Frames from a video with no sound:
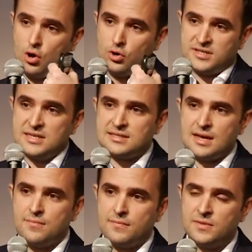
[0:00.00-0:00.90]
a
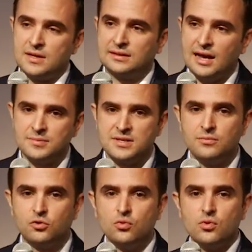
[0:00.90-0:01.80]
system that helps
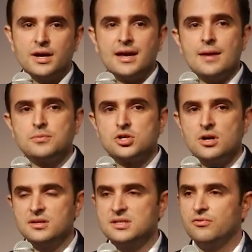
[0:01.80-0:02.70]
them to
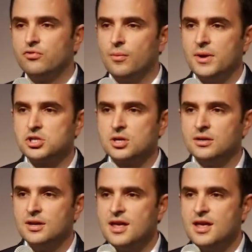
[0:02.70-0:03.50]
capture this information,